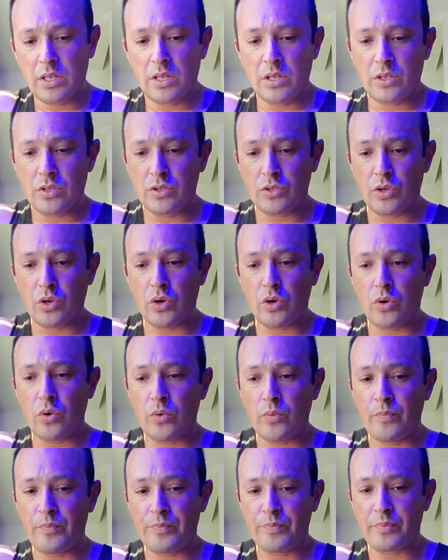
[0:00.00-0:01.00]

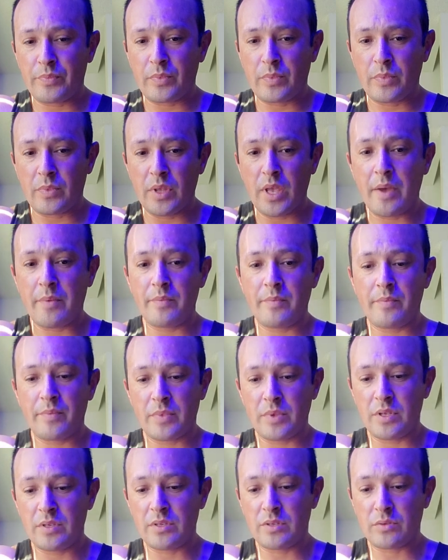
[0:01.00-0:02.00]
So yeah,
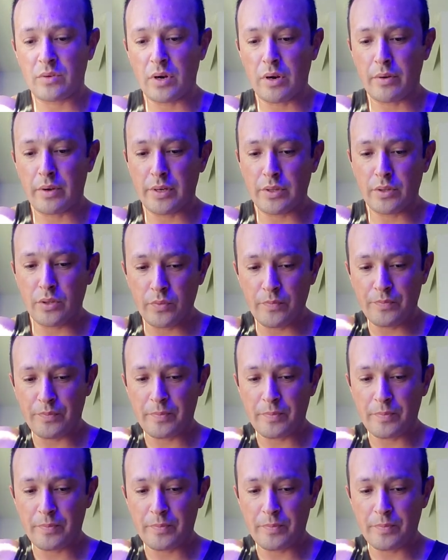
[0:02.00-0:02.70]
this is what I'm gonna do.